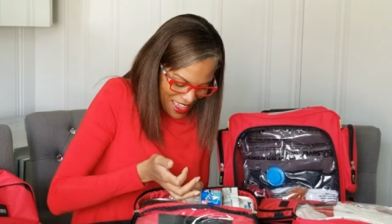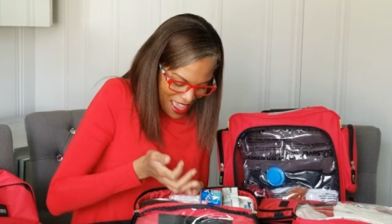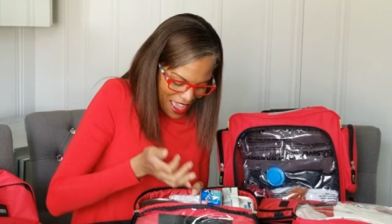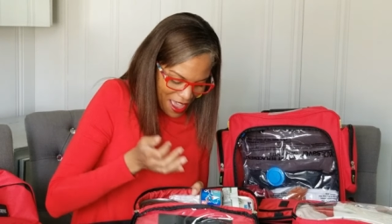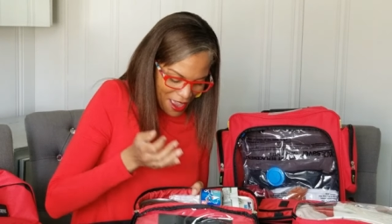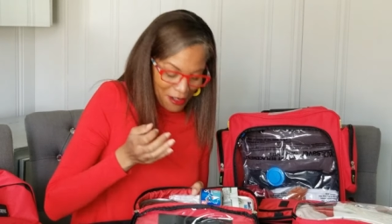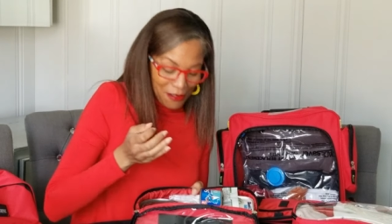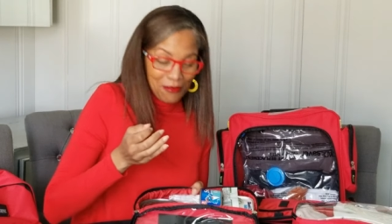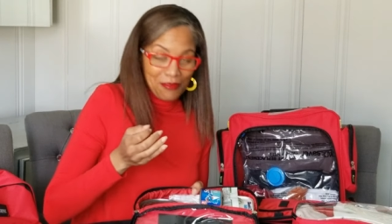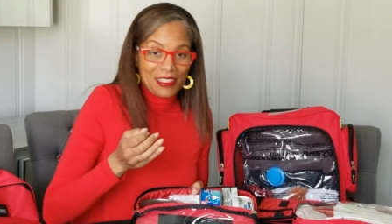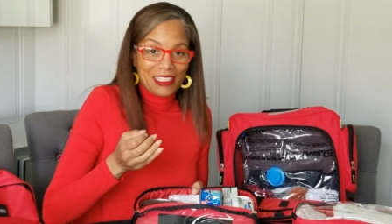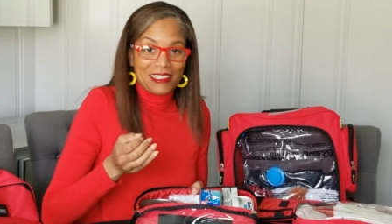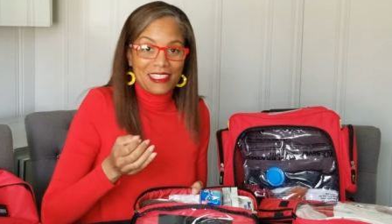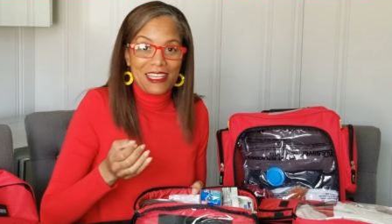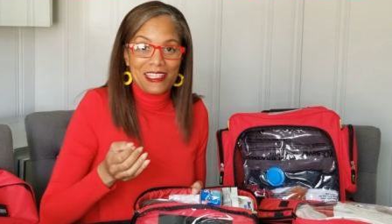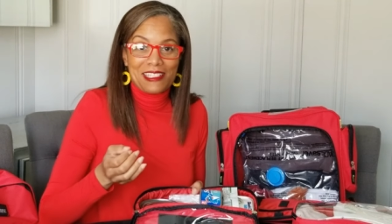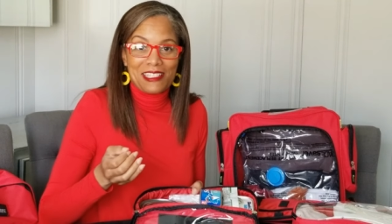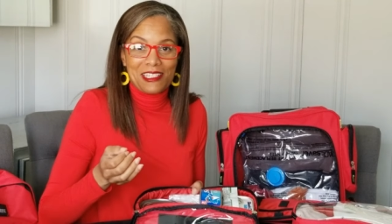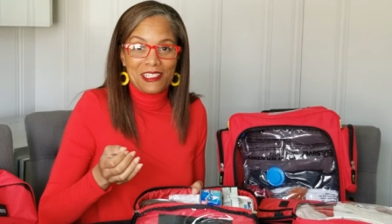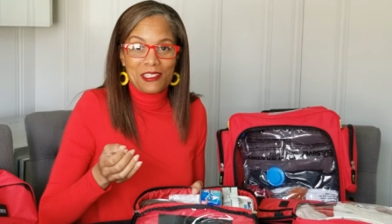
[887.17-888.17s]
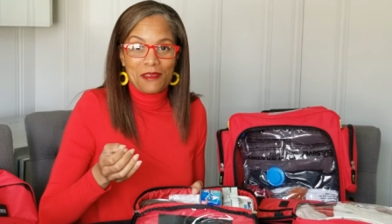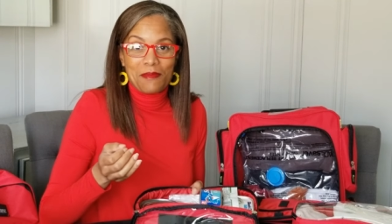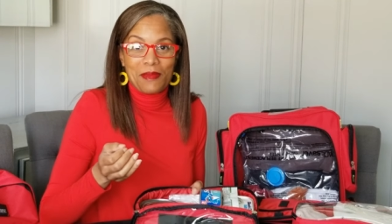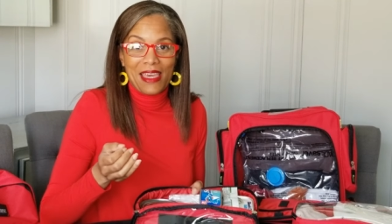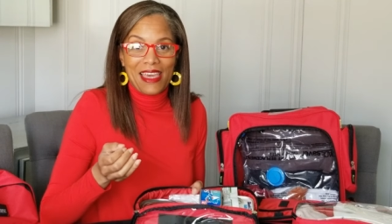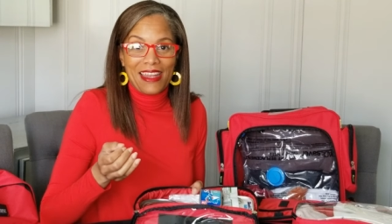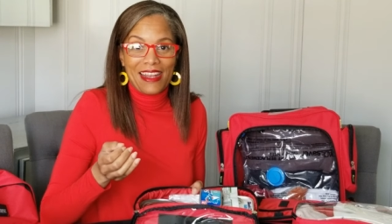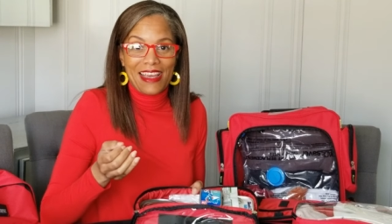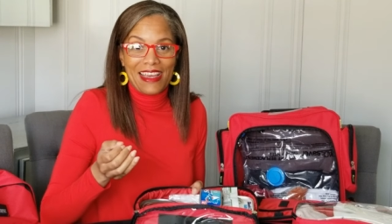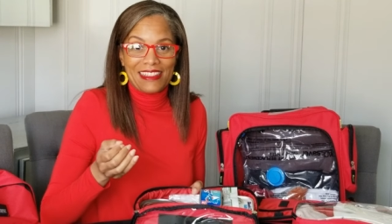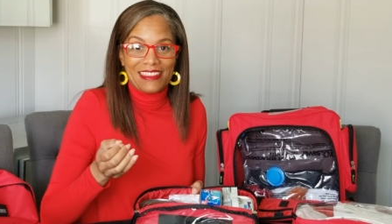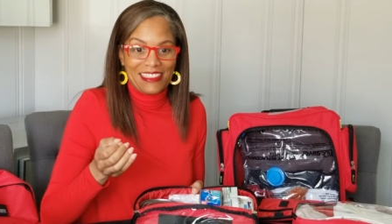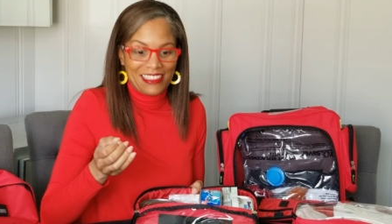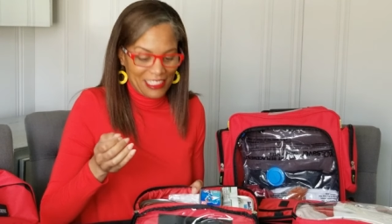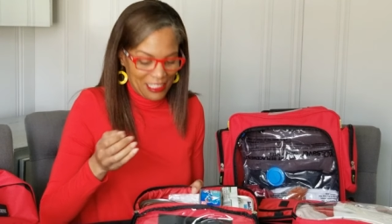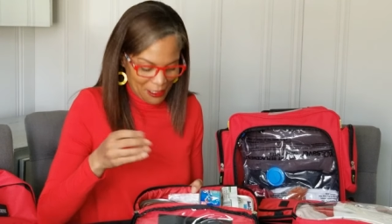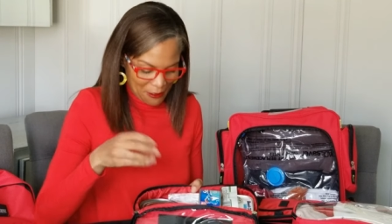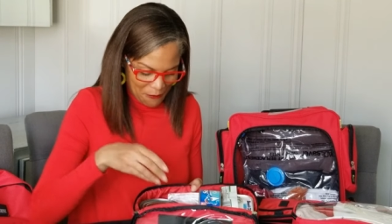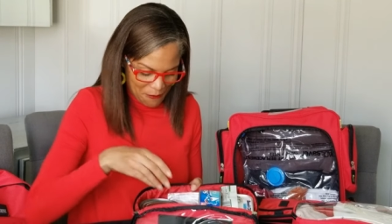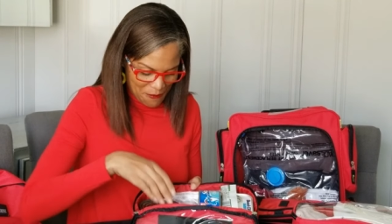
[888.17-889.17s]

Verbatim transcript: I don't think that's such a bad idea.